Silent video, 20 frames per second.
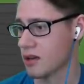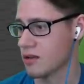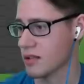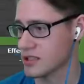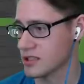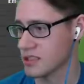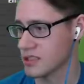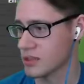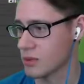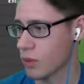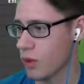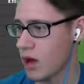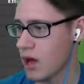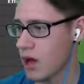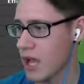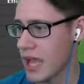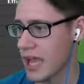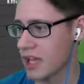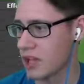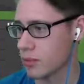Let's see, what
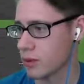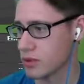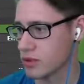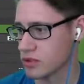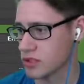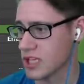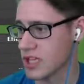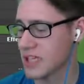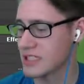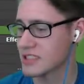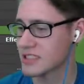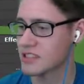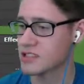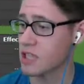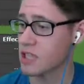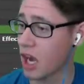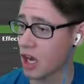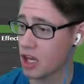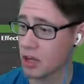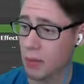egg moves? He gets
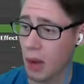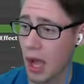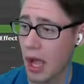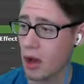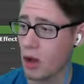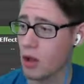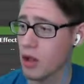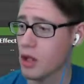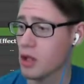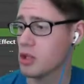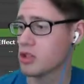Stockpile,